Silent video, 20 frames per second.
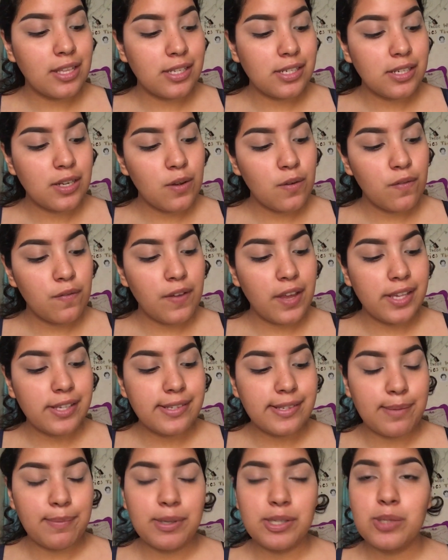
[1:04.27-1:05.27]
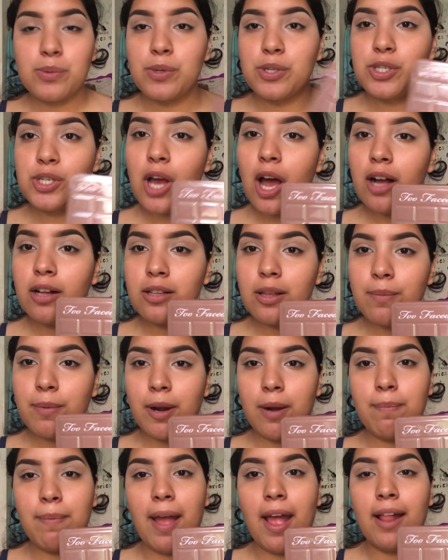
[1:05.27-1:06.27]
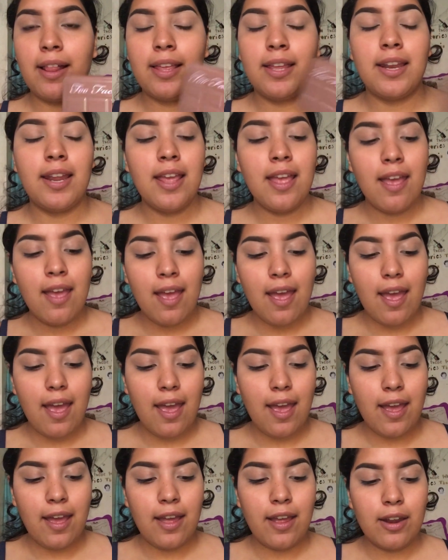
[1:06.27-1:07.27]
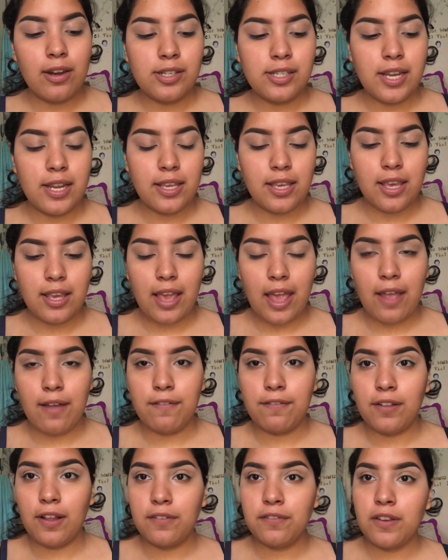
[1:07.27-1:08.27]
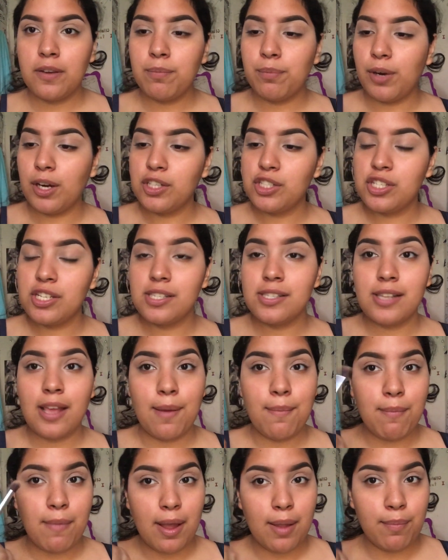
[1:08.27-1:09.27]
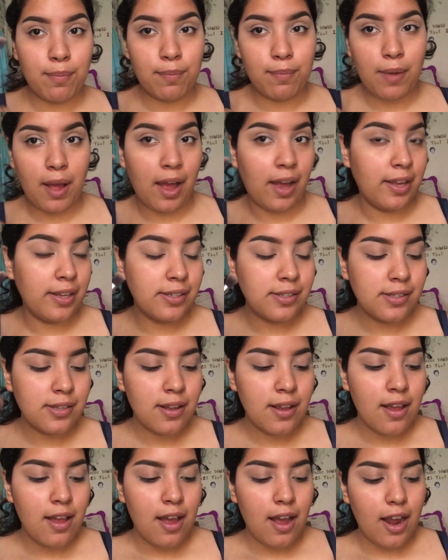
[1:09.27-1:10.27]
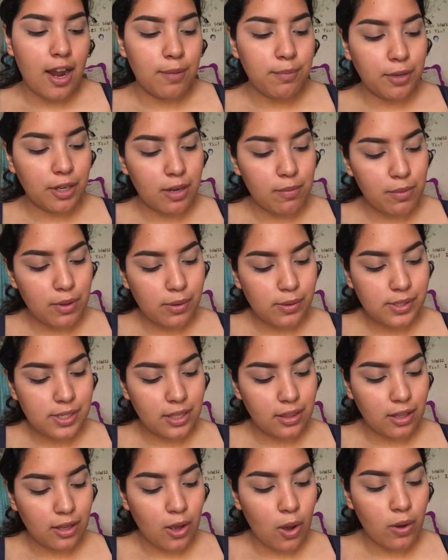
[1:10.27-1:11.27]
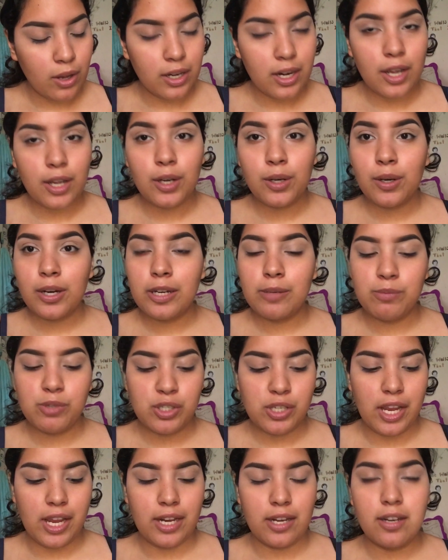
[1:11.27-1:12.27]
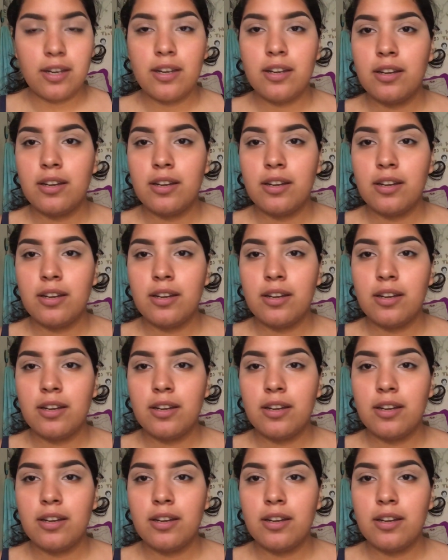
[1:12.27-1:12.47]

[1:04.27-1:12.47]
the Too Faced Semi-Sweet Chocolate Bar palette and taking a fluffy brush to set my eyes. I'm going to be using the Coconut Cream shade